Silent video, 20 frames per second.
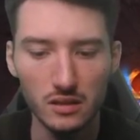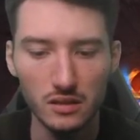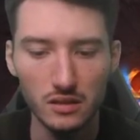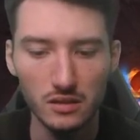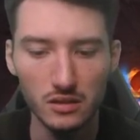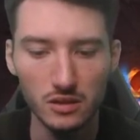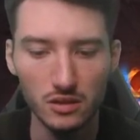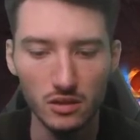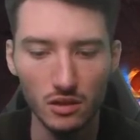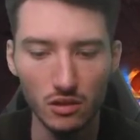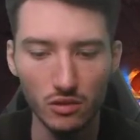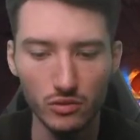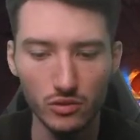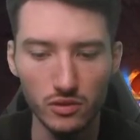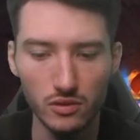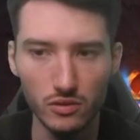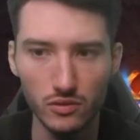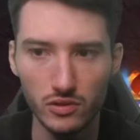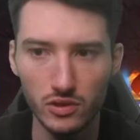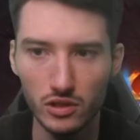It's a
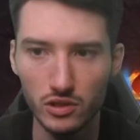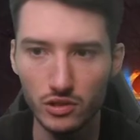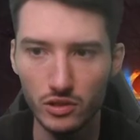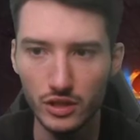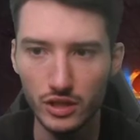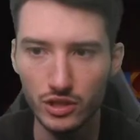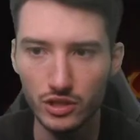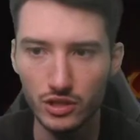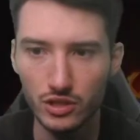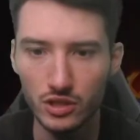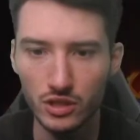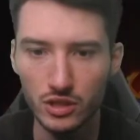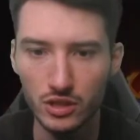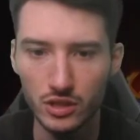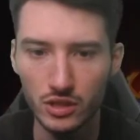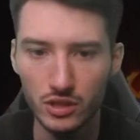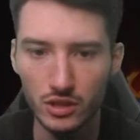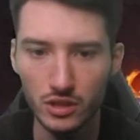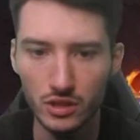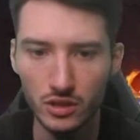lose
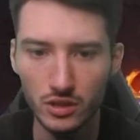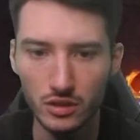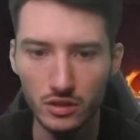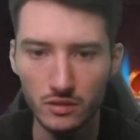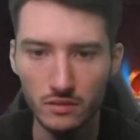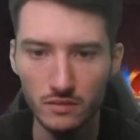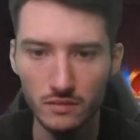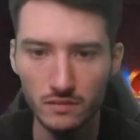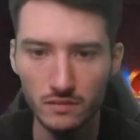situation.